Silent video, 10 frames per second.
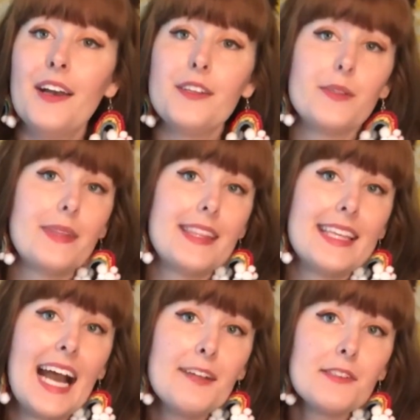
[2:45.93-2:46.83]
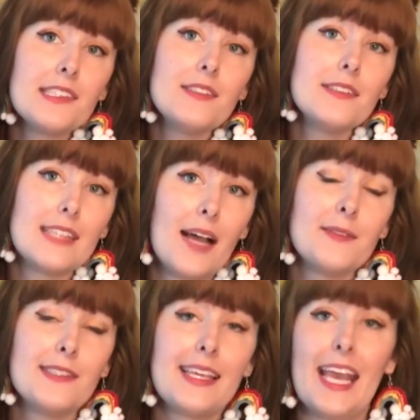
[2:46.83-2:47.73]
So a theatrical
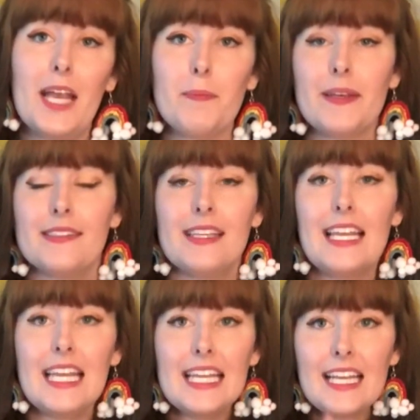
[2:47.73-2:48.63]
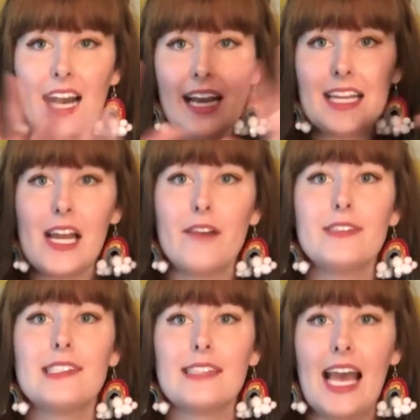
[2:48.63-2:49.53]
soundscape is any kind of
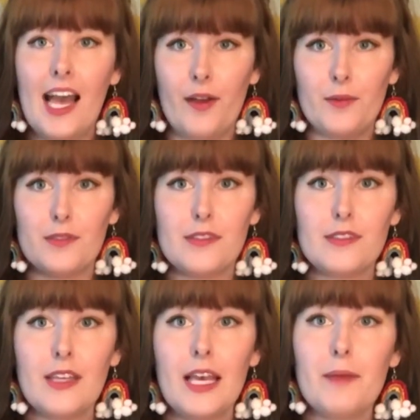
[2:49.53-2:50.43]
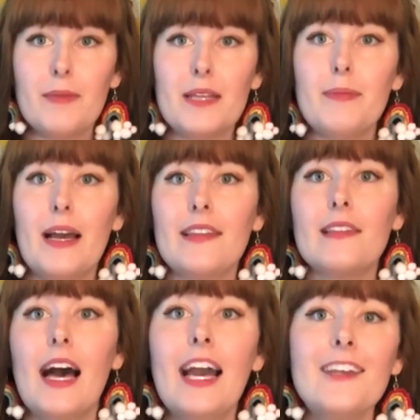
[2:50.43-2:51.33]
sounds made by
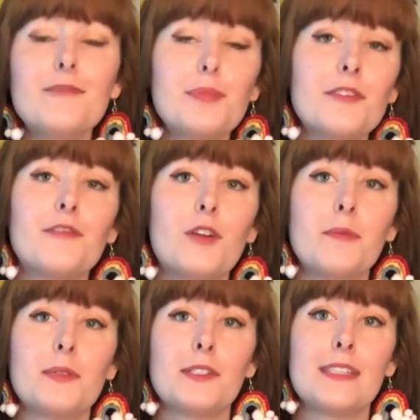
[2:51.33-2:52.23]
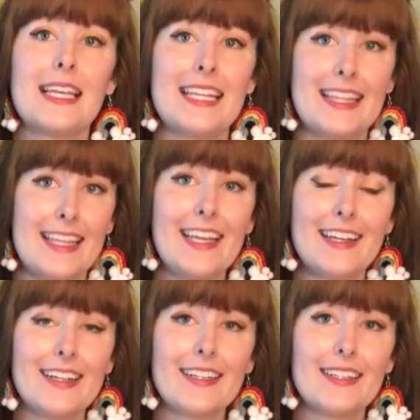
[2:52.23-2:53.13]
live performers in a
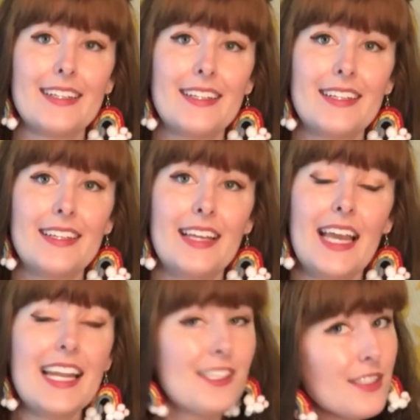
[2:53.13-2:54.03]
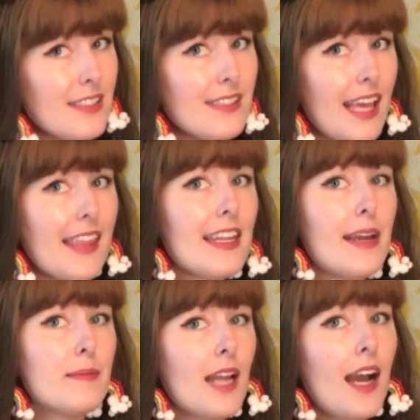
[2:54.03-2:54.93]
theater. And I should say that
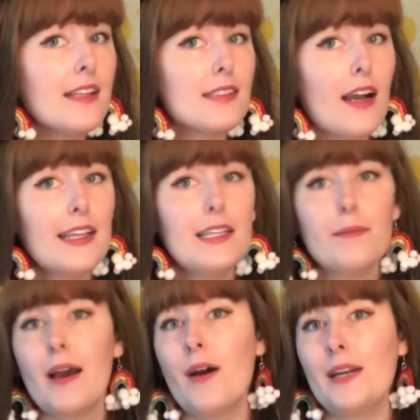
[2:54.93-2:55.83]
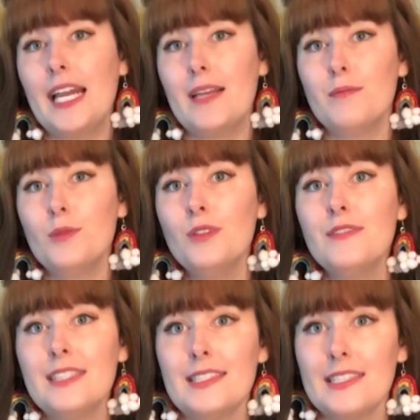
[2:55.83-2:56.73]
I'm not talking about a
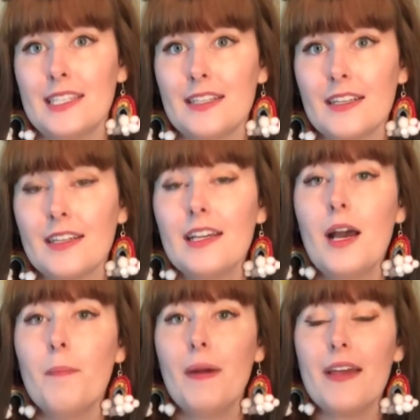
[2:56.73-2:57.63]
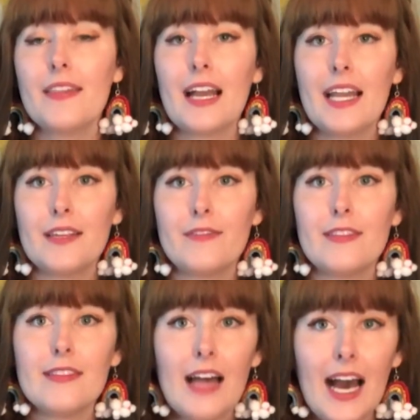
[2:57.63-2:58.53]
movie theater, but the kind
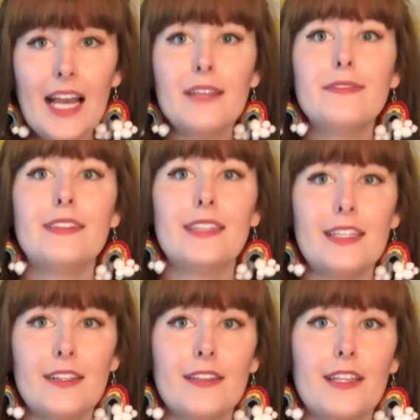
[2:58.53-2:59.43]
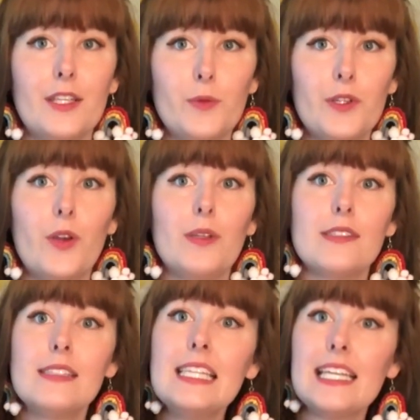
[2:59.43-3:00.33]
of live theater that you would go to
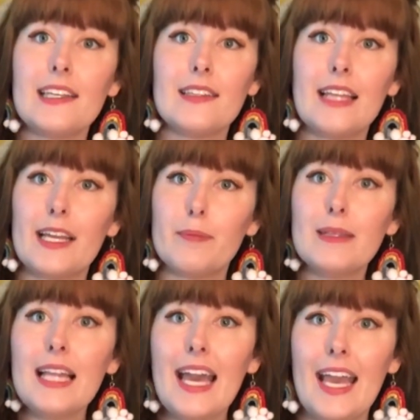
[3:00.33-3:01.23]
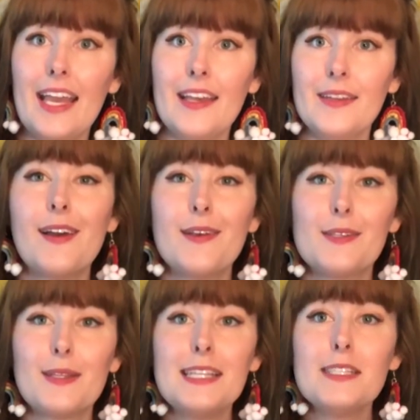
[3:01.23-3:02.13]
see, like a play.
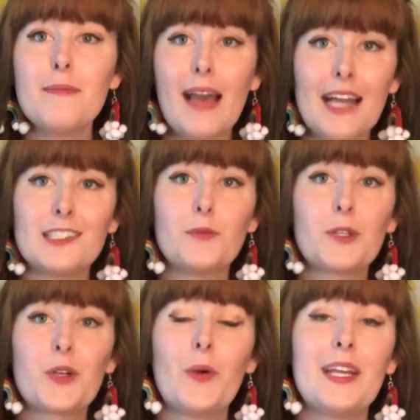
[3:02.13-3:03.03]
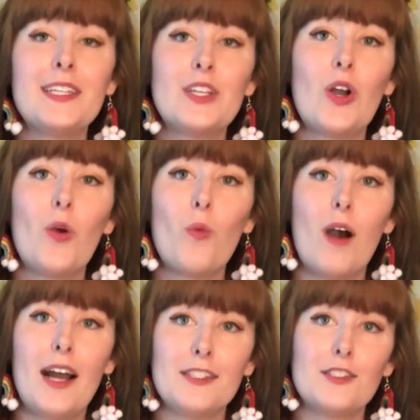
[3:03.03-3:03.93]
So let's imagine we're going to go
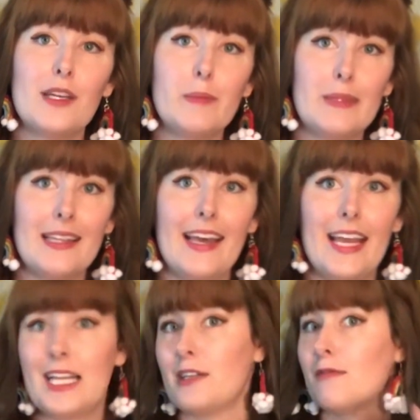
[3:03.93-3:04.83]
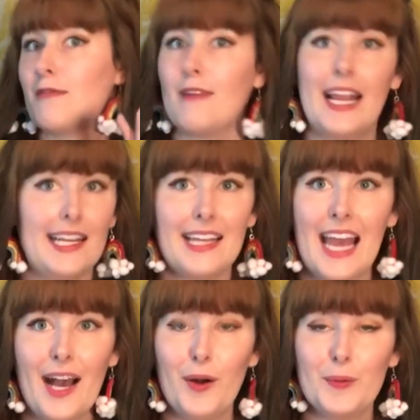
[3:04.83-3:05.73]
watch a play right
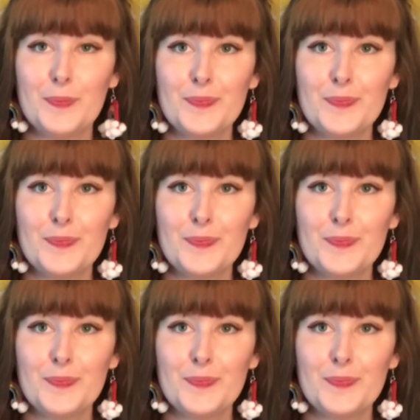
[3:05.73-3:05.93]
now.